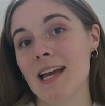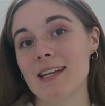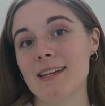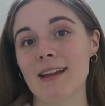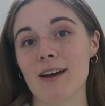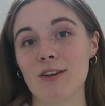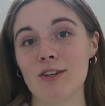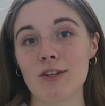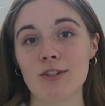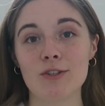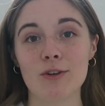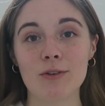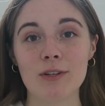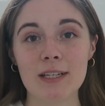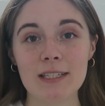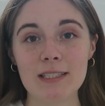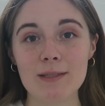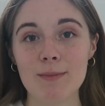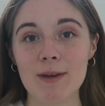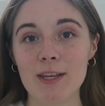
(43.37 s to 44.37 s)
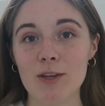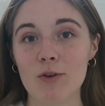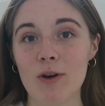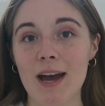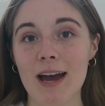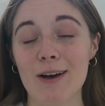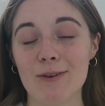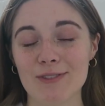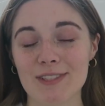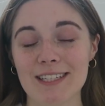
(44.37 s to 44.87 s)
Now, you don't need to make your
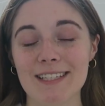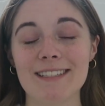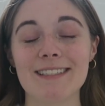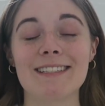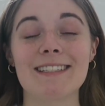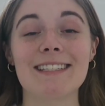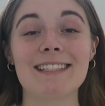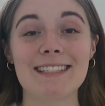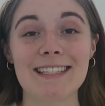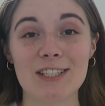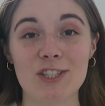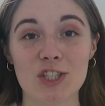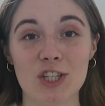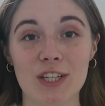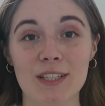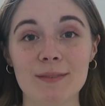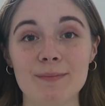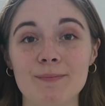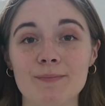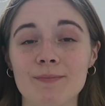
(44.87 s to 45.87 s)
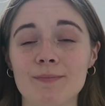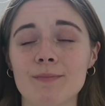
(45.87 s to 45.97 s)
housing decision